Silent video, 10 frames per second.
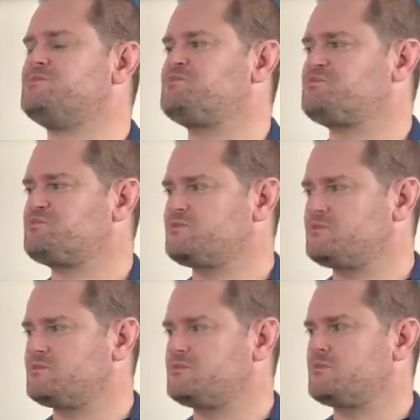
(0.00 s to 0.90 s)

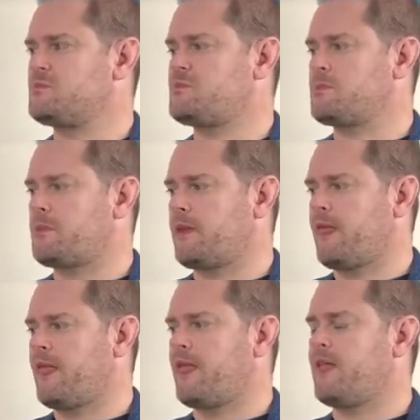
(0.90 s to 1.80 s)

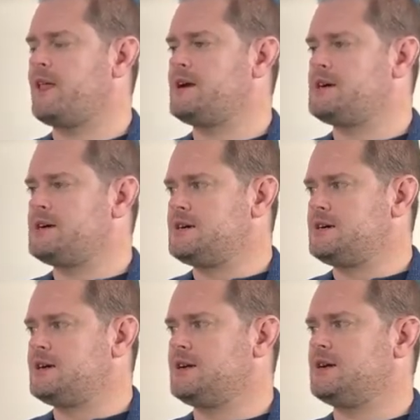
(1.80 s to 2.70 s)

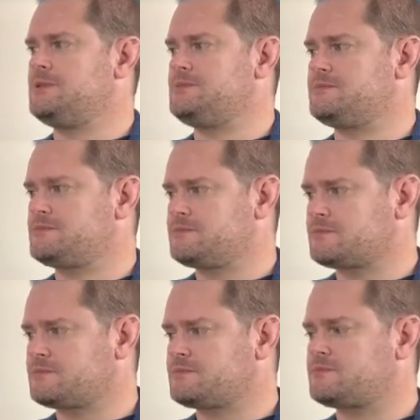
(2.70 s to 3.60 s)

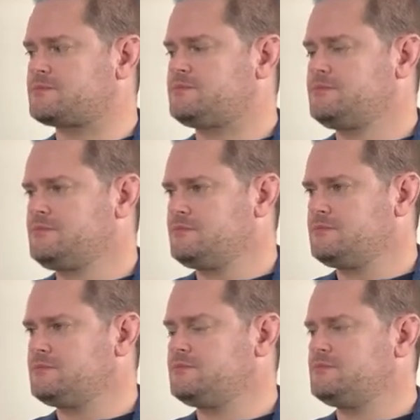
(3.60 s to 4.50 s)

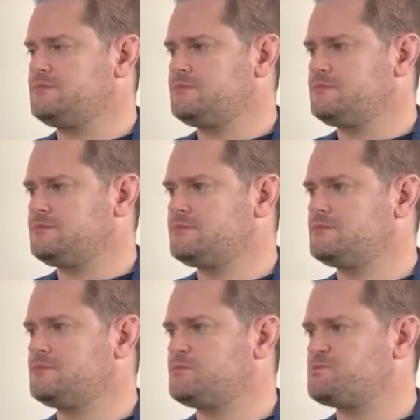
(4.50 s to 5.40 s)

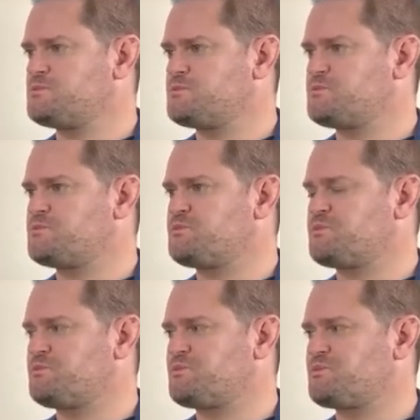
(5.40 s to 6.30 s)

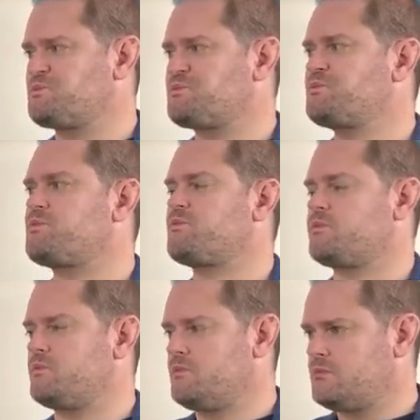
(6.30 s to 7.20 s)

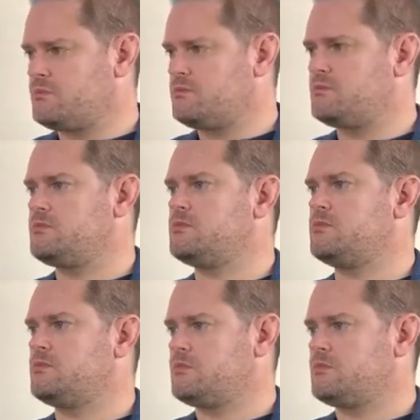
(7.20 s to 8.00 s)
The person shown says nothing.